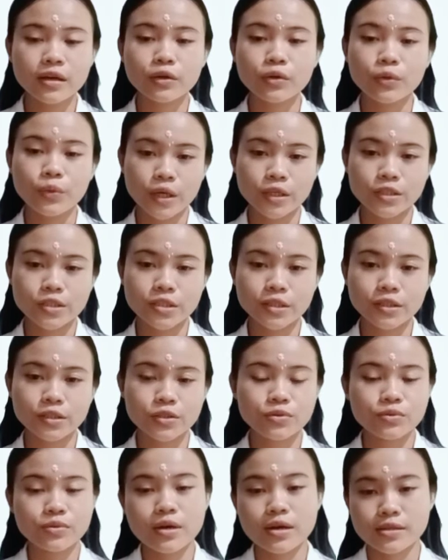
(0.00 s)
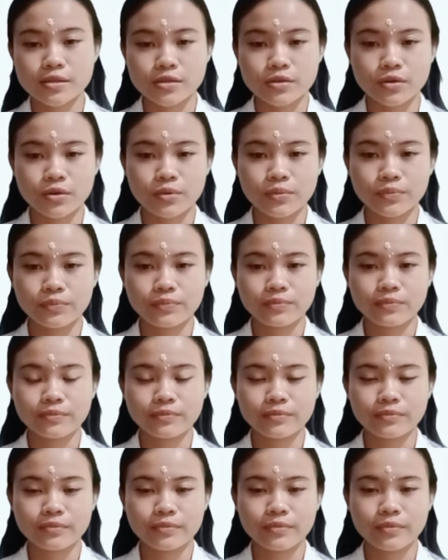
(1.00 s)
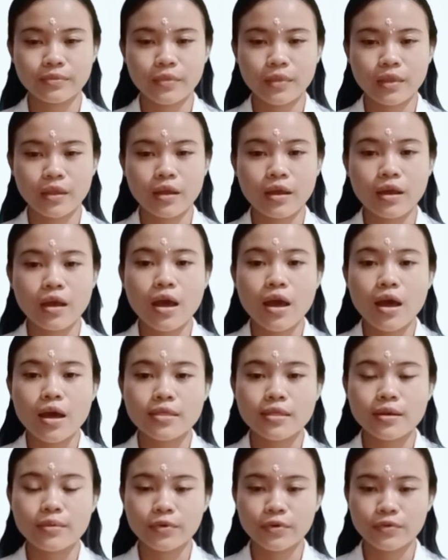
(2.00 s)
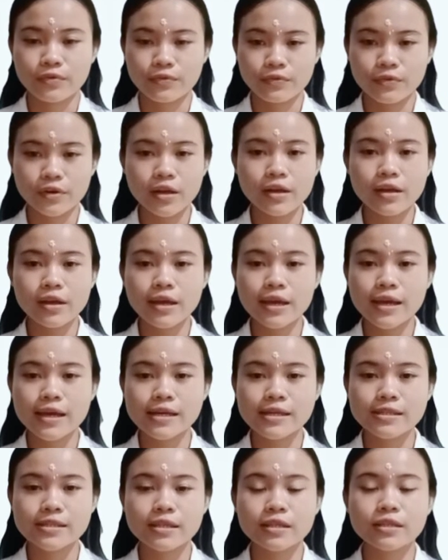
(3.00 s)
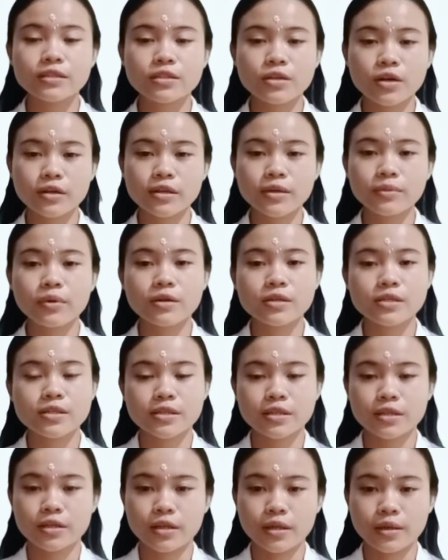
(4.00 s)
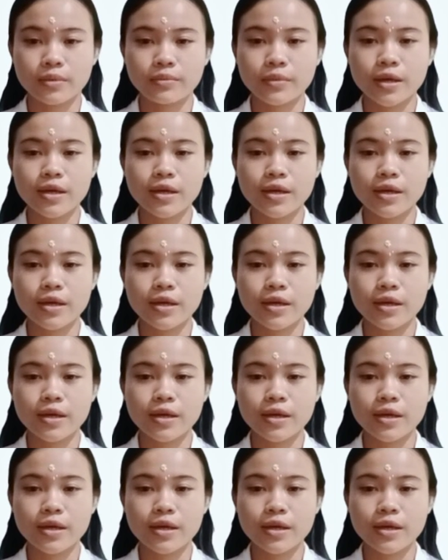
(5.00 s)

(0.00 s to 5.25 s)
a question to answer. Number 3 is antonym or synonym.